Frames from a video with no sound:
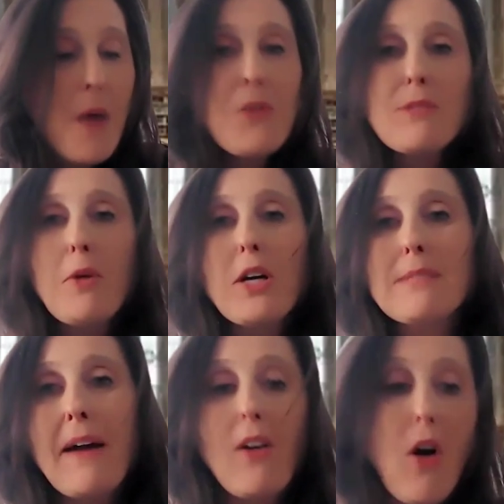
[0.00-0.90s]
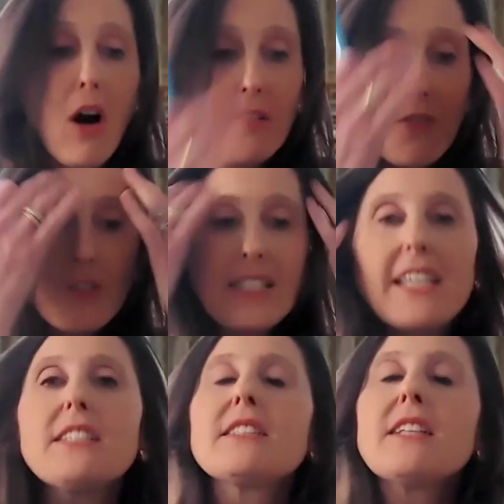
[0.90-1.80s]
This book is about all of those
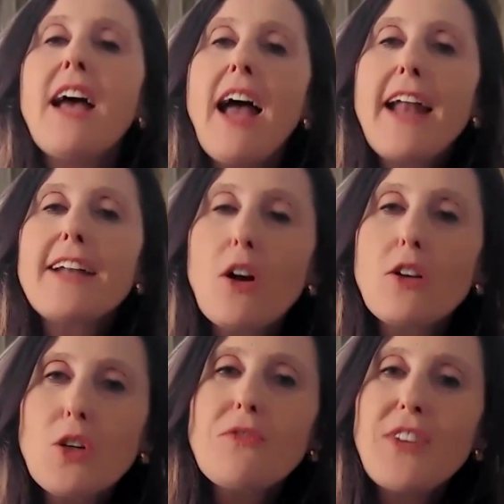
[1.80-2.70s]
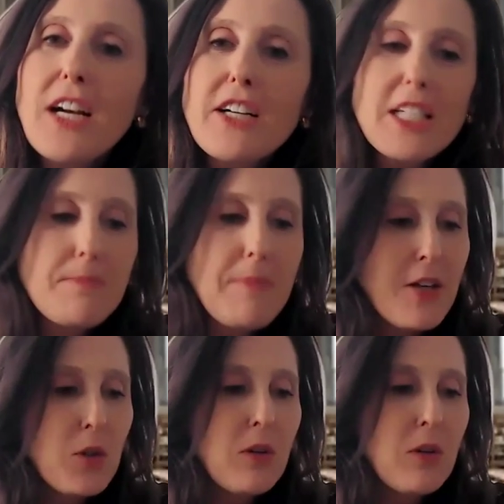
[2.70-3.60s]
things, and it's also very
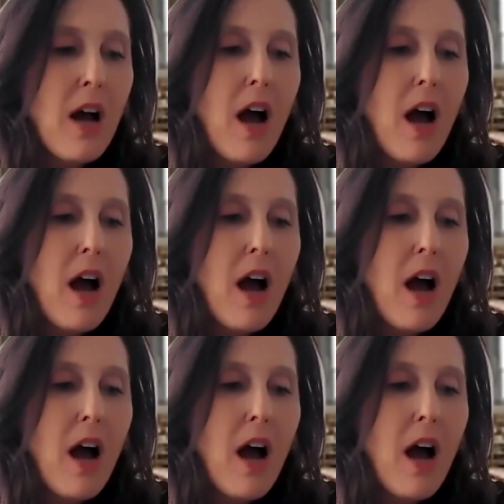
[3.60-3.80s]
special